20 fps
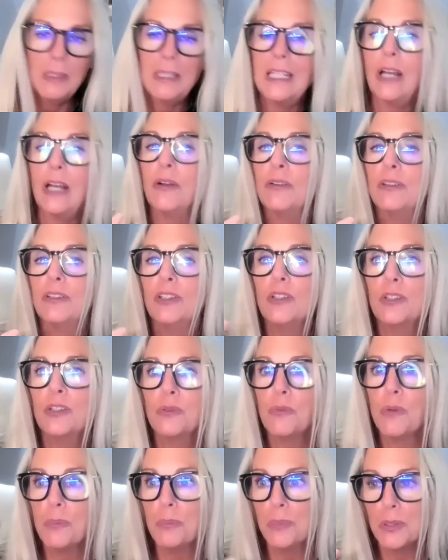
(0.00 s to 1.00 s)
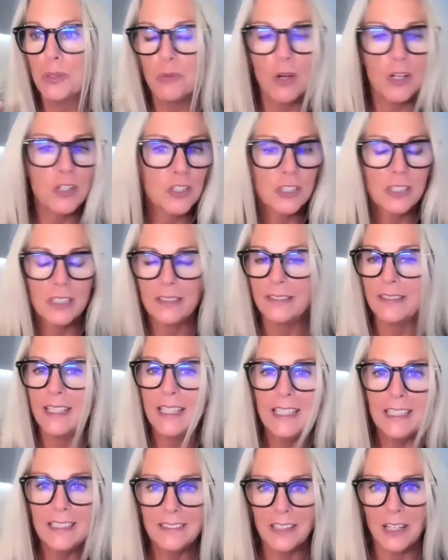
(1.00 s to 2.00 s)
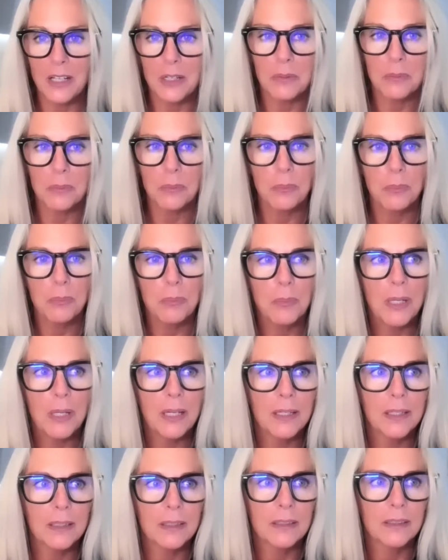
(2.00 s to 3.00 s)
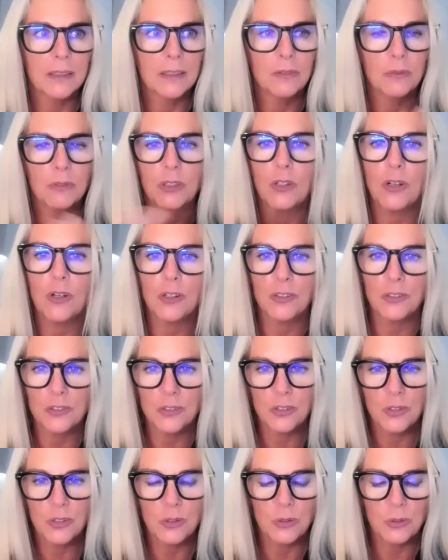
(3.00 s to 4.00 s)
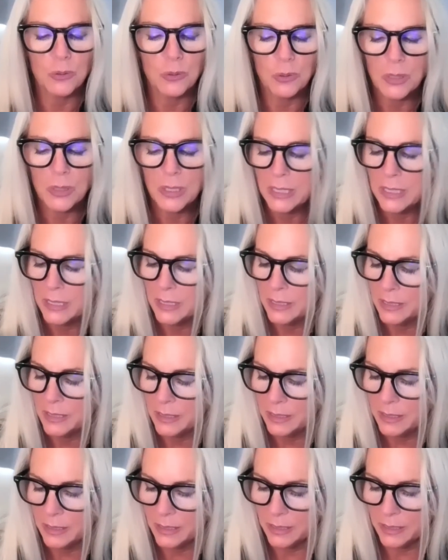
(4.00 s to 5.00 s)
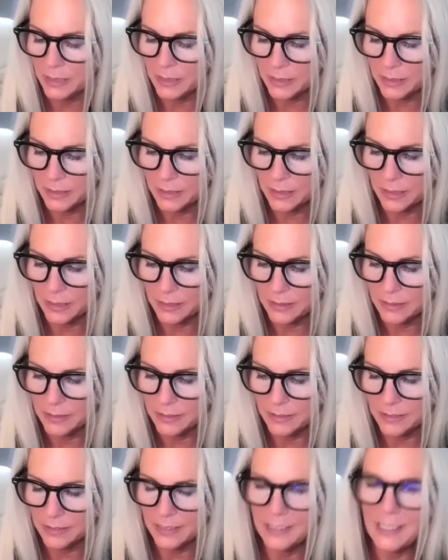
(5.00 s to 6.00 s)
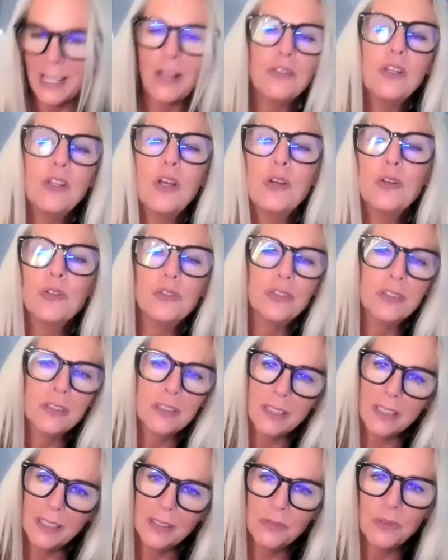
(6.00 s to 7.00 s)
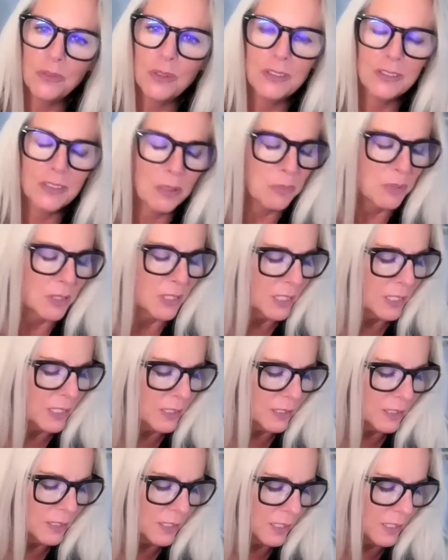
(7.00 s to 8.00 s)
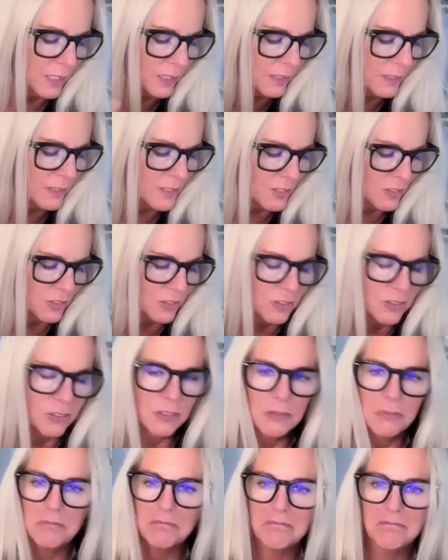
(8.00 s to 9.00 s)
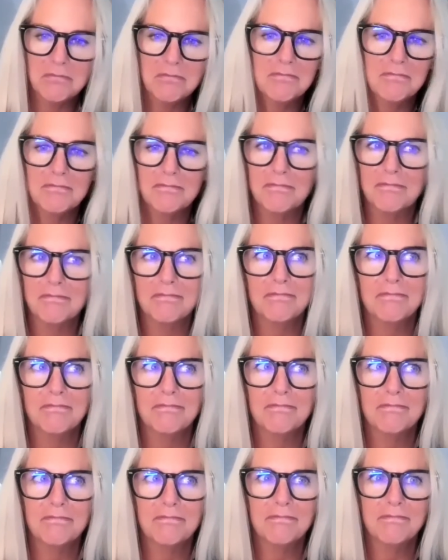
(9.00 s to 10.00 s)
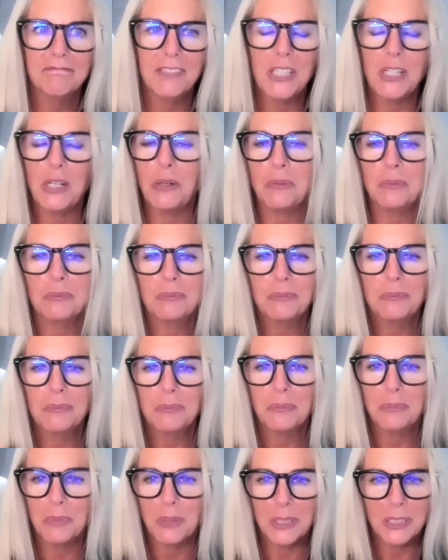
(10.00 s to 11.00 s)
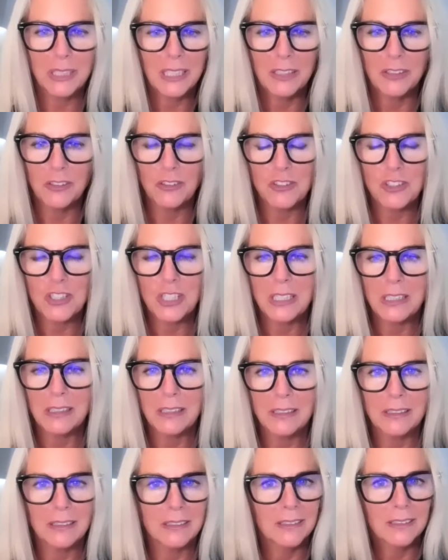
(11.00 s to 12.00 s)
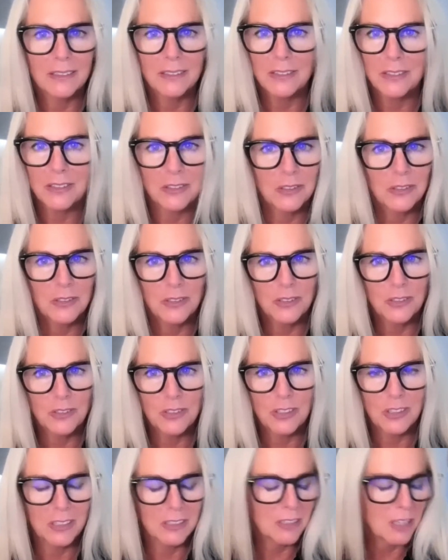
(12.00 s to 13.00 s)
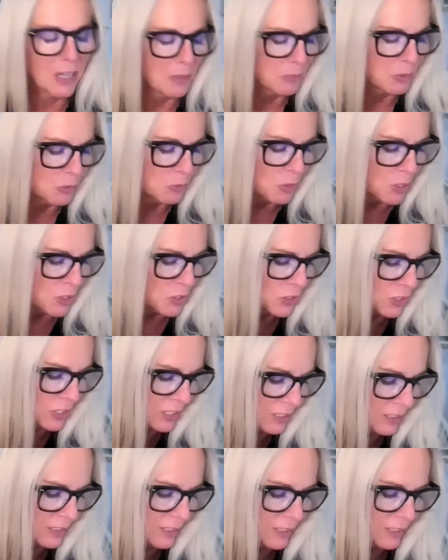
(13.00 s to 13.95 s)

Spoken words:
now you can be watching this anytime in regards to the downloads and what's coming in, and just, bring the energy in to the time you're watching